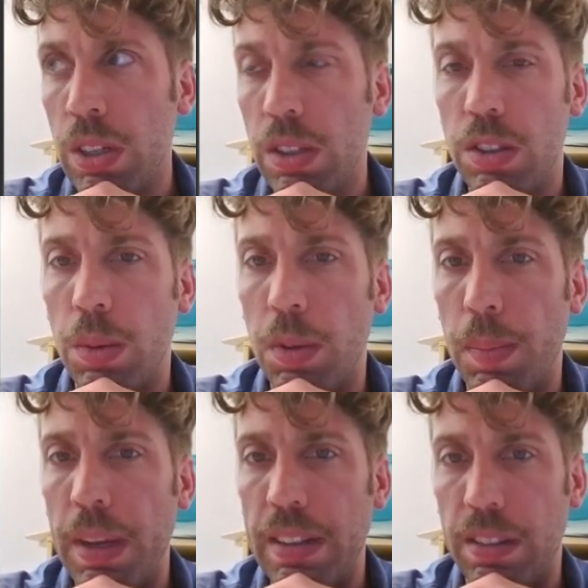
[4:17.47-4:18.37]
some of the
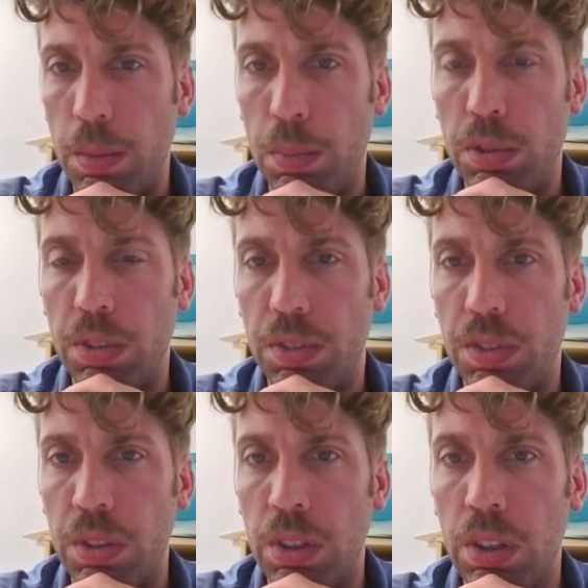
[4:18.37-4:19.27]
main
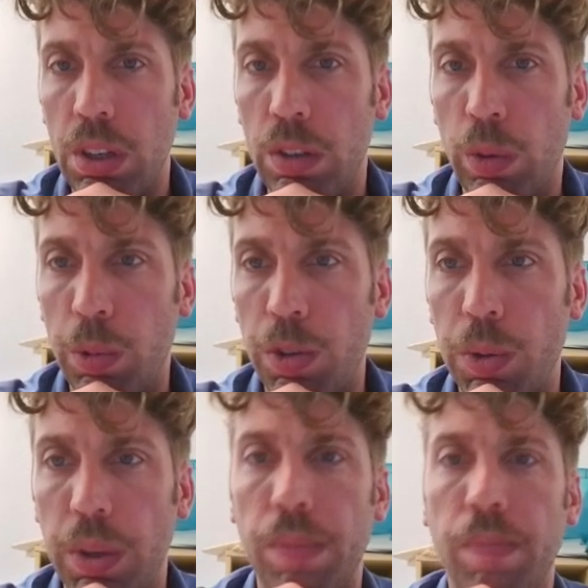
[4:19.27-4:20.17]
symbols of what we're
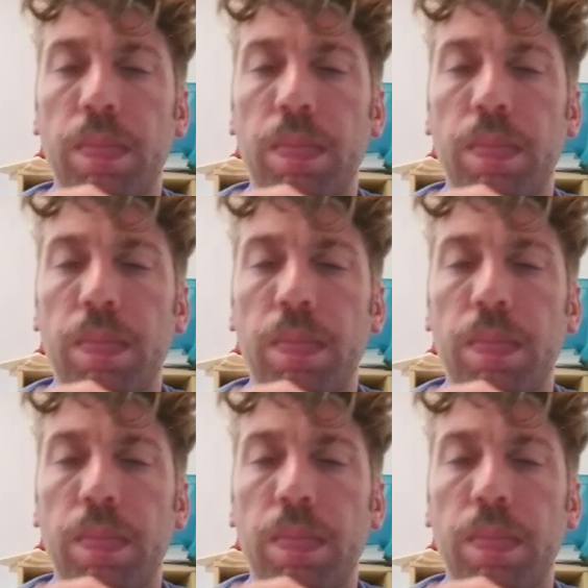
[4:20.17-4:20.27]
doing.